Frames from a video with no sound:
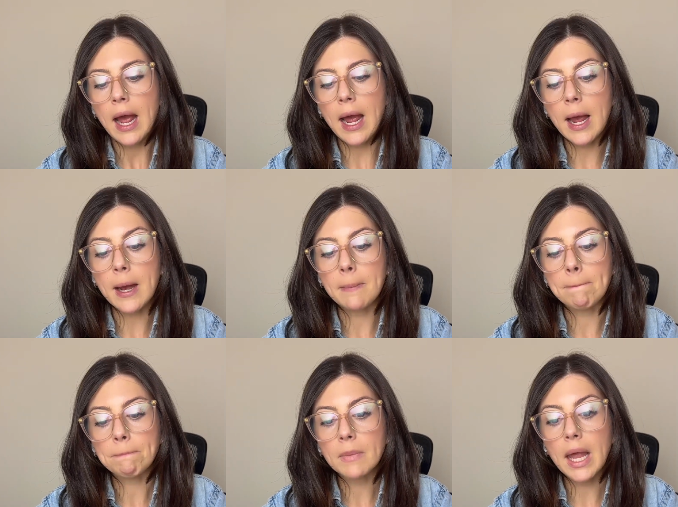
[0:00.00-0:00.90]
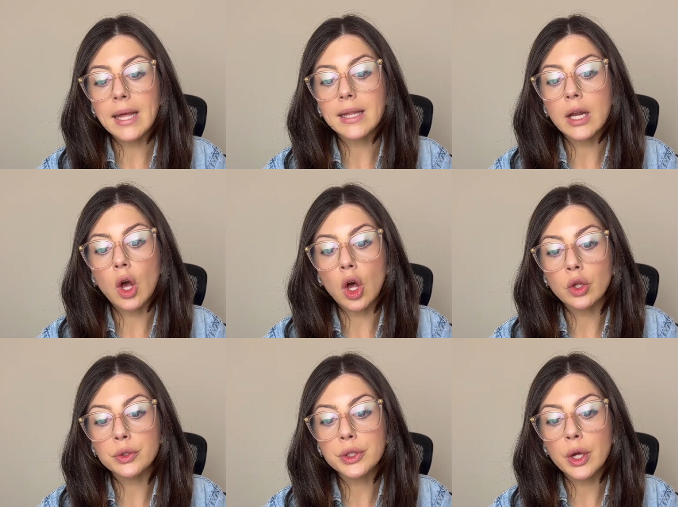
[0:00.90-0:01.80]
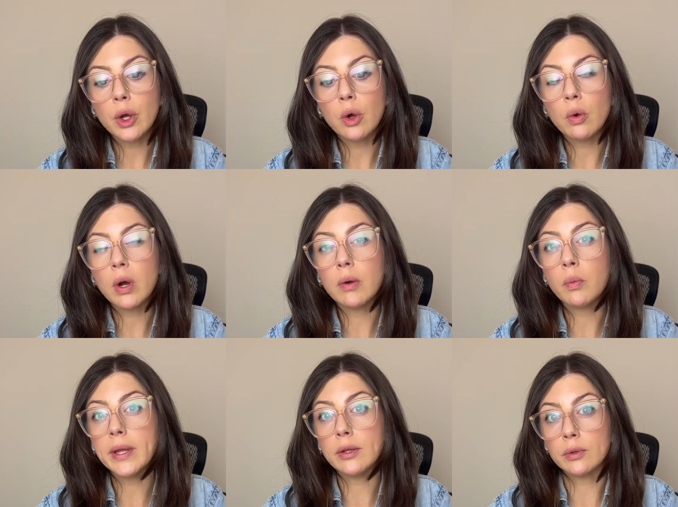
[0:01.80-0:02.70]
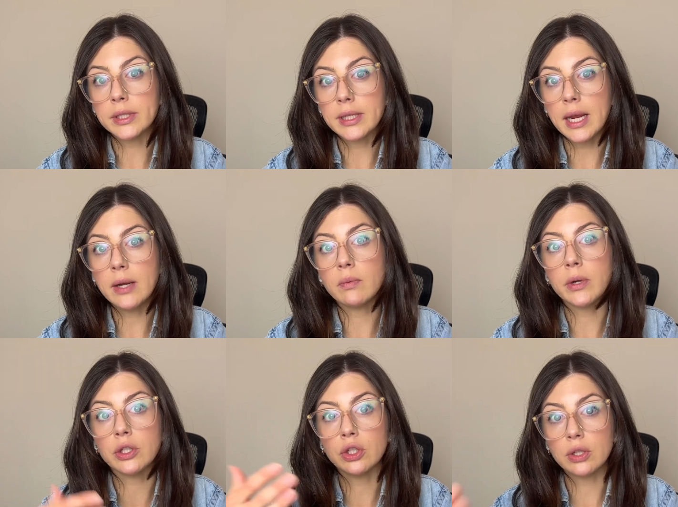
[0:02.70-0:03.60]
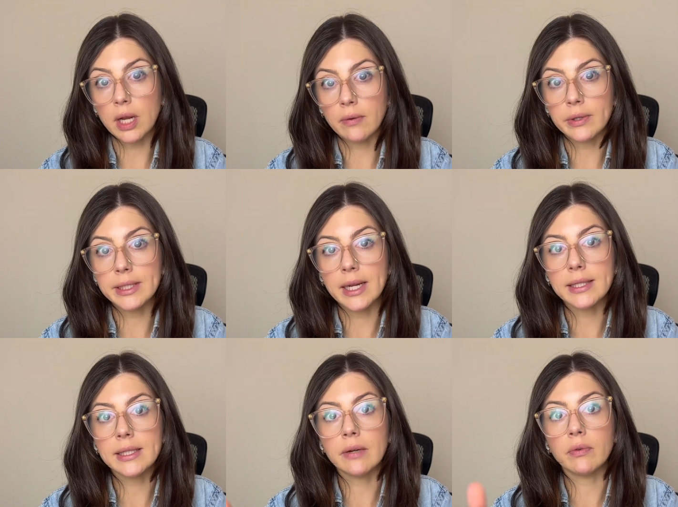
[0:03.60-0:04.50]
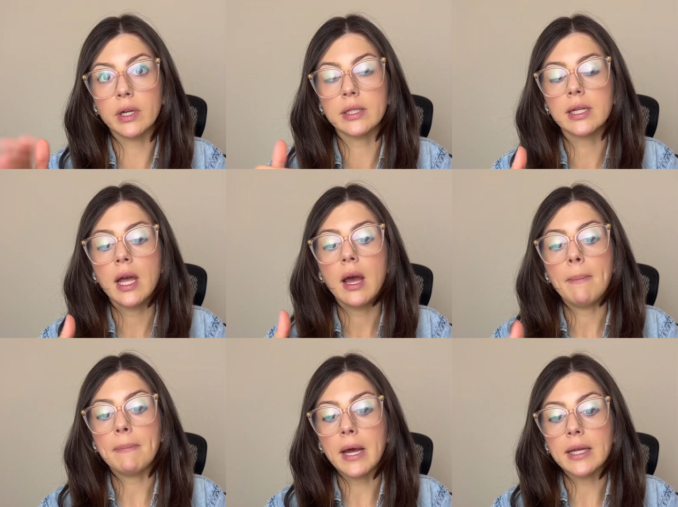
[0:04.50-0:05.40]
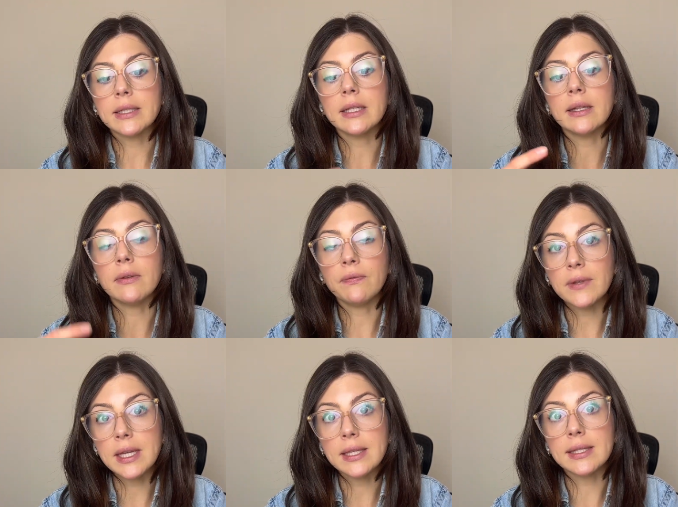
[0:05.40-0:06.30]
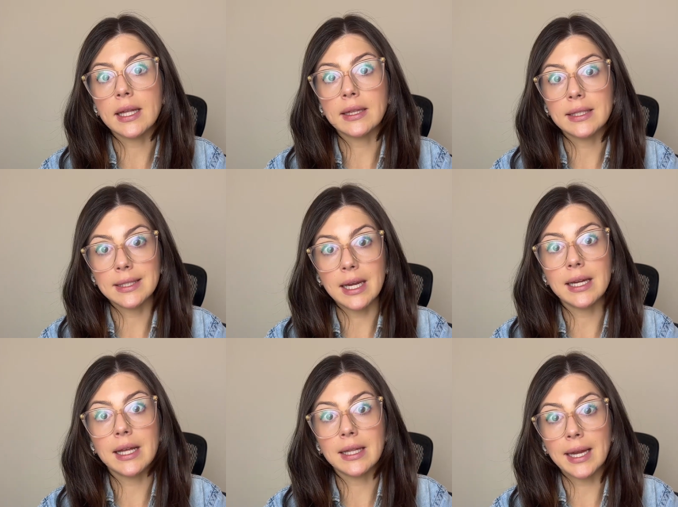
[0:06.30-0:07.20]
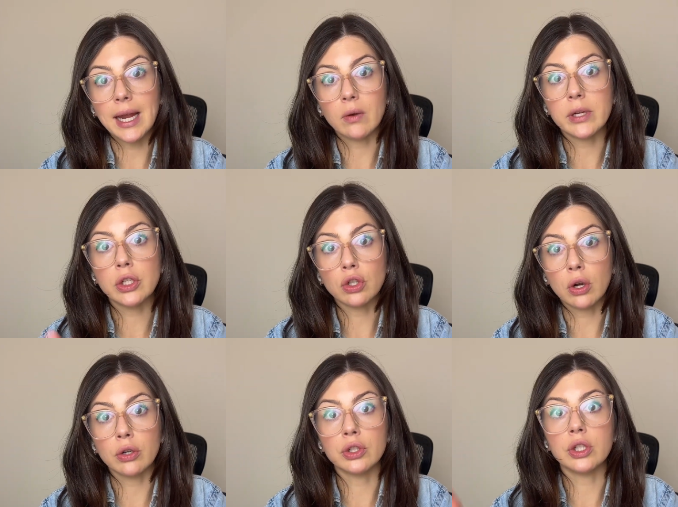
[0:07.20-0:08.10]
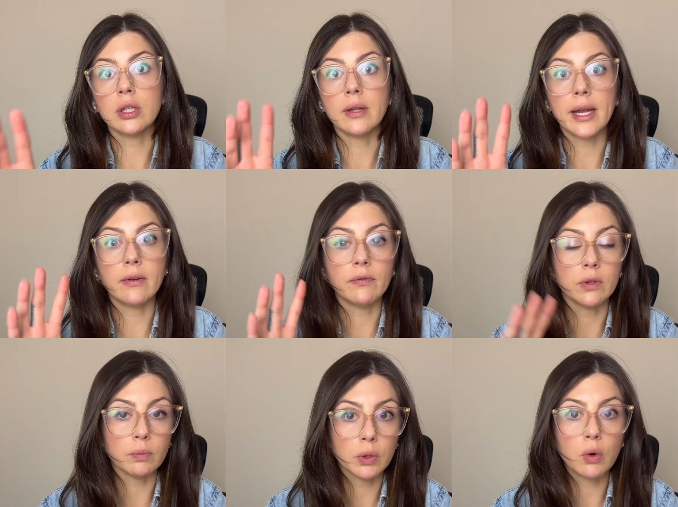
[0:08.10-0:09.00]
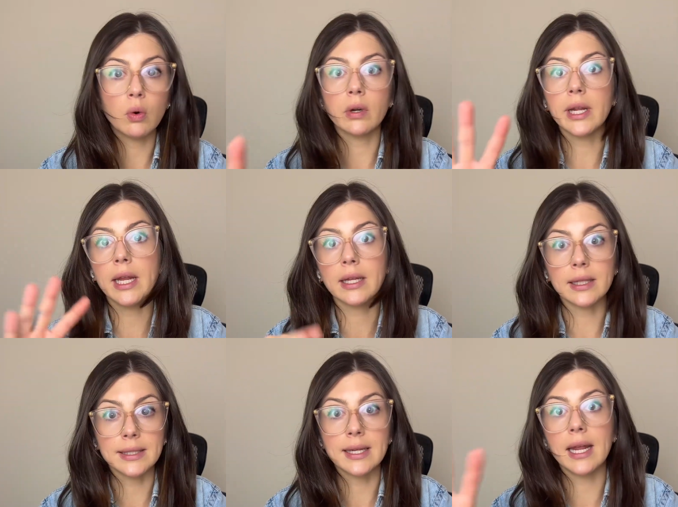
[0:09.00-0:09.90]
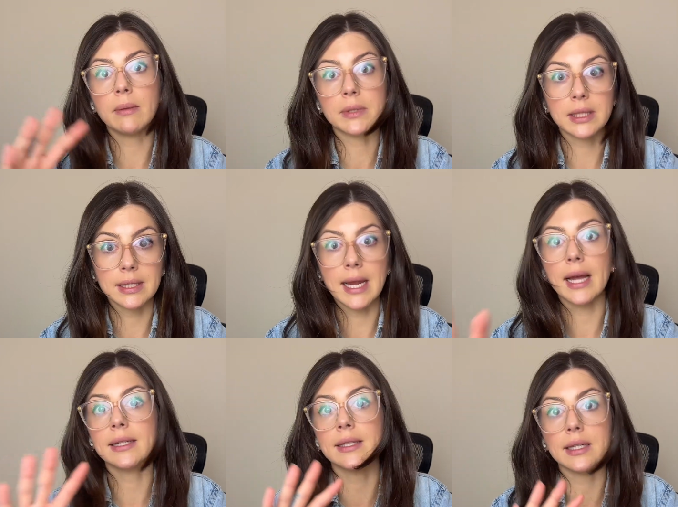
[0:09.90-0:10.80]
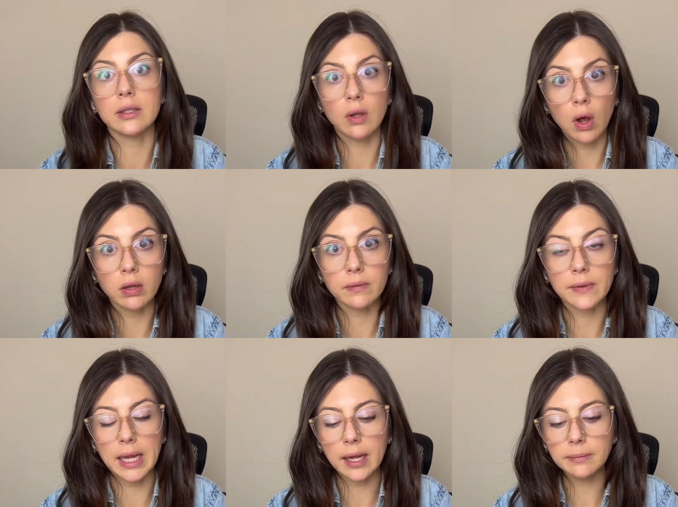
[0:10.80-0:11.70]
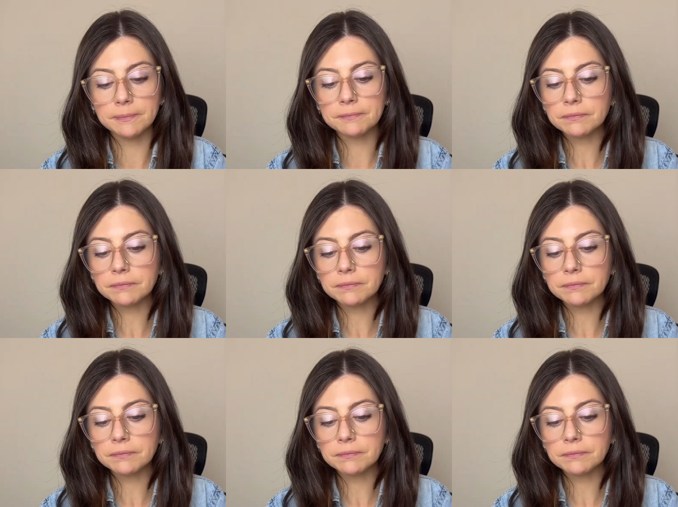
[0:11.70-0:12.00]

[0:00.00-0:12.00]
And then also with your state, which every state's different, but the fees that the state and the county charge to like for the recording, the stamps, the taxes, all of that.